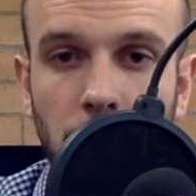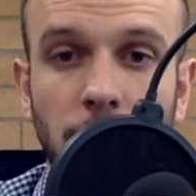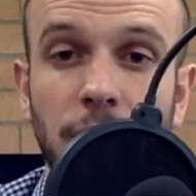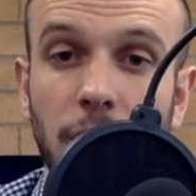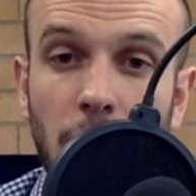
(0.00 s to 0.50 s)

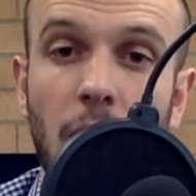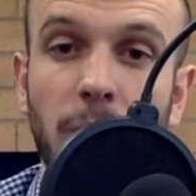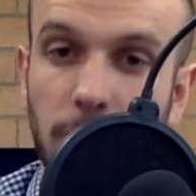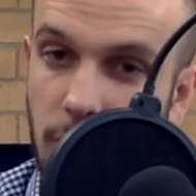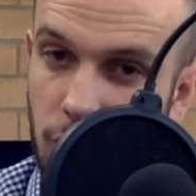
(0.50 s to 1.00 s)
That's a
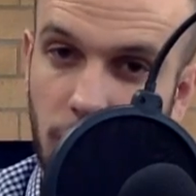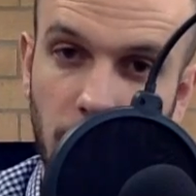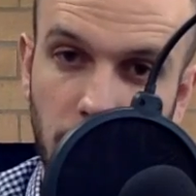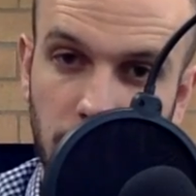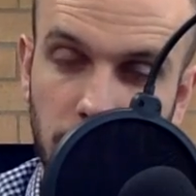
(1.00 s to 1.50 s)
compliment,
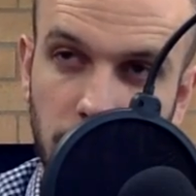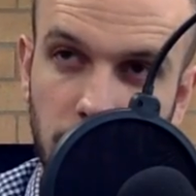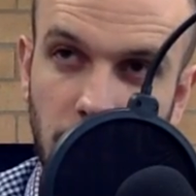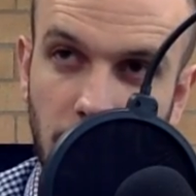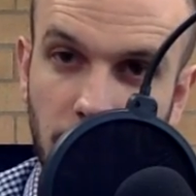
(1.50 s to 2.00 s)
Trello.
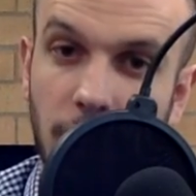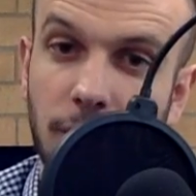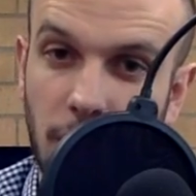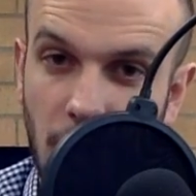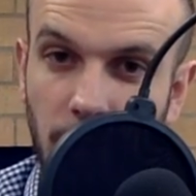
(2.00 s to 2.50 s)
That's a
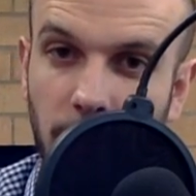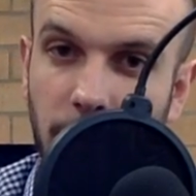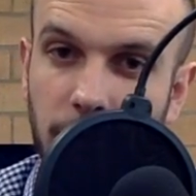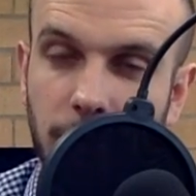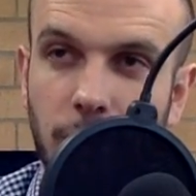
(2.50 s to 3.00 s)
compliment.
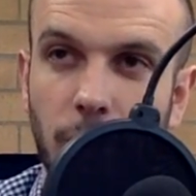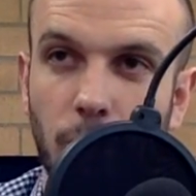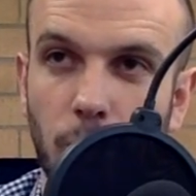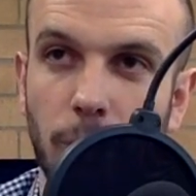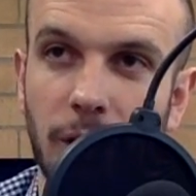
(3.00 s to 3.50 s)
So
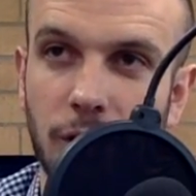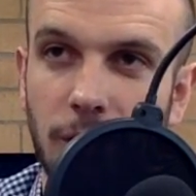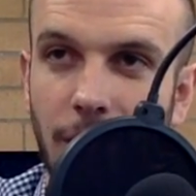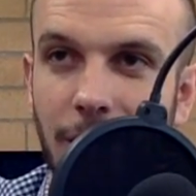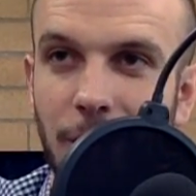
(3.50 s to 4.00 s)
we'll mention
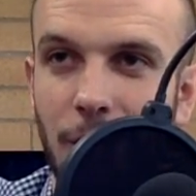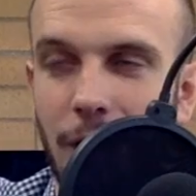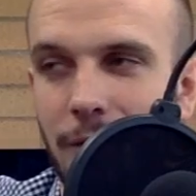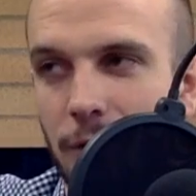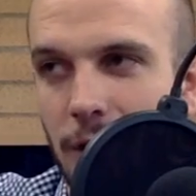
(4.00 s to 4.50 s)
that in our
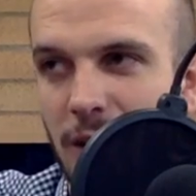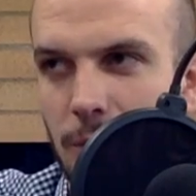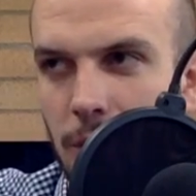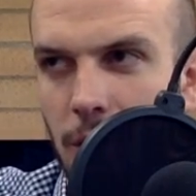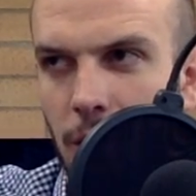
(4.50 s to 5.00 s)

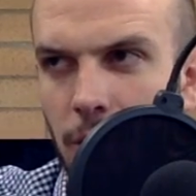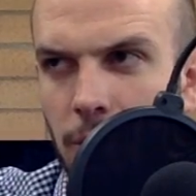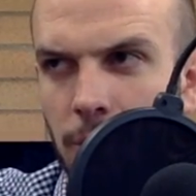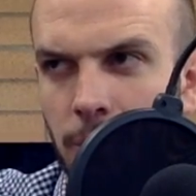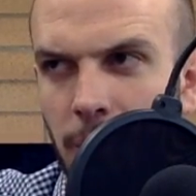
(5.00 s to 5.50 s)
advertisement together.
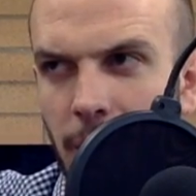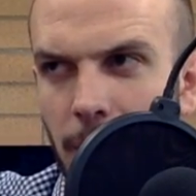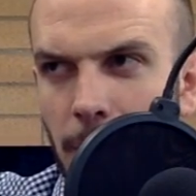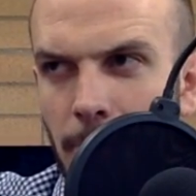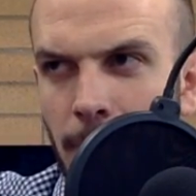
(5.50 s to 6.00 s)
But
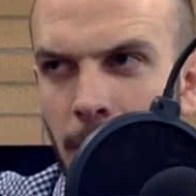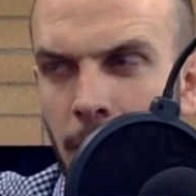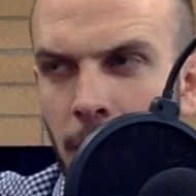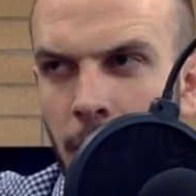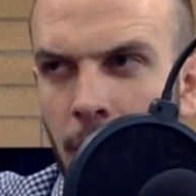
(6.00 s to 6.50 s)

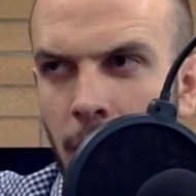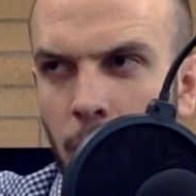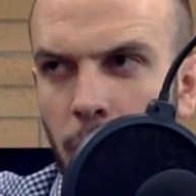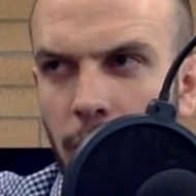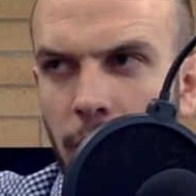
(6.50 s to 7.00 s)

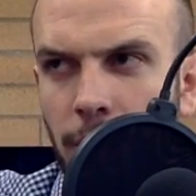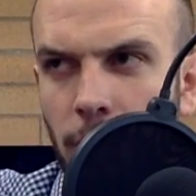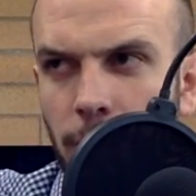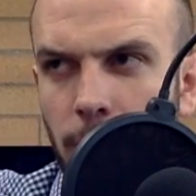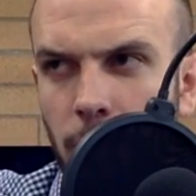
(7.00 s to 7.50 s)
if you're
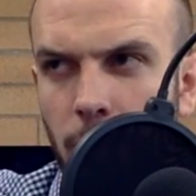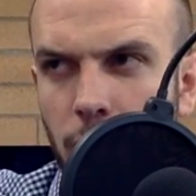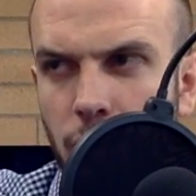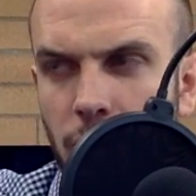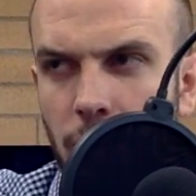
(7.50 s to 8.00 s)
familiar with
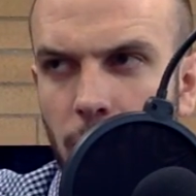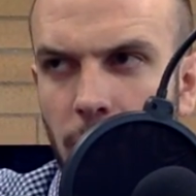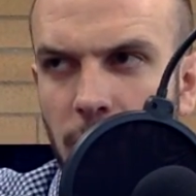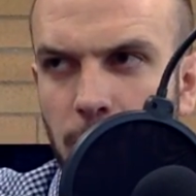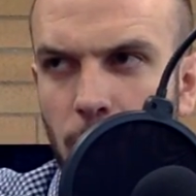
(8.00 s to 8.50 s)
Trello, the way
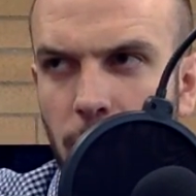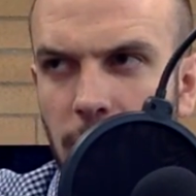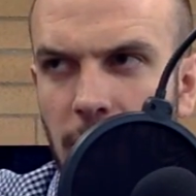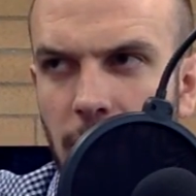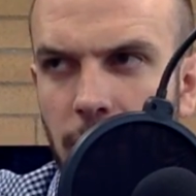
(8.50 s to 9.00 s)
it's broken
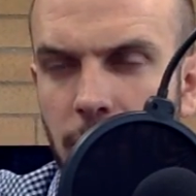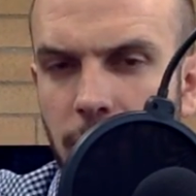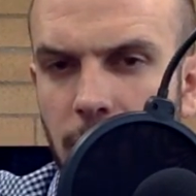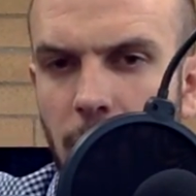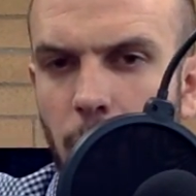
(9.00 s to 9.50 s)
down is,
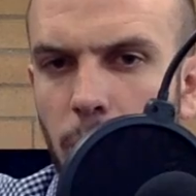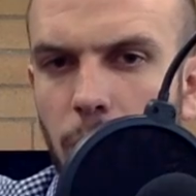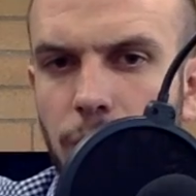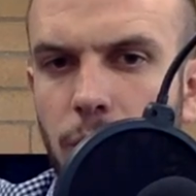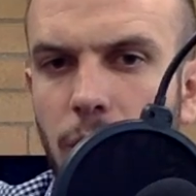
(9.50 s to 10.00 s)
and we
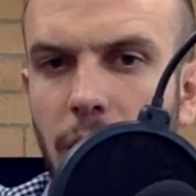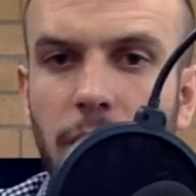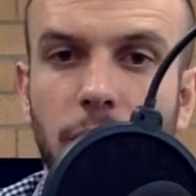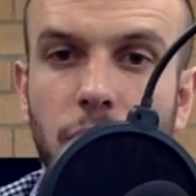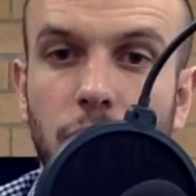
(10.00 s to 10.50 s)
will do kind
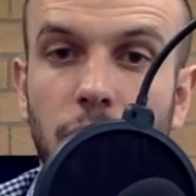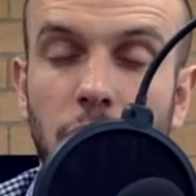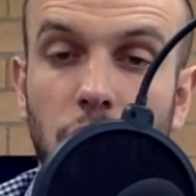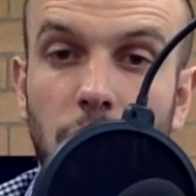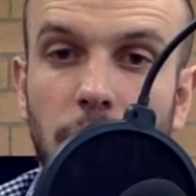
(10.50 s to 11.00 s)
of a screen
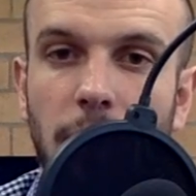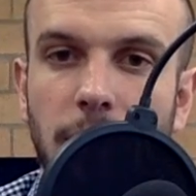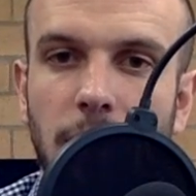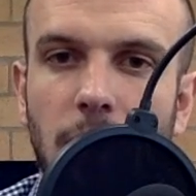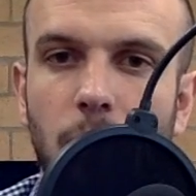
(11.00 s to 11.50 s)
share next
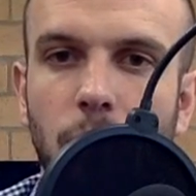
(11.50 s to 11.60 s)
time.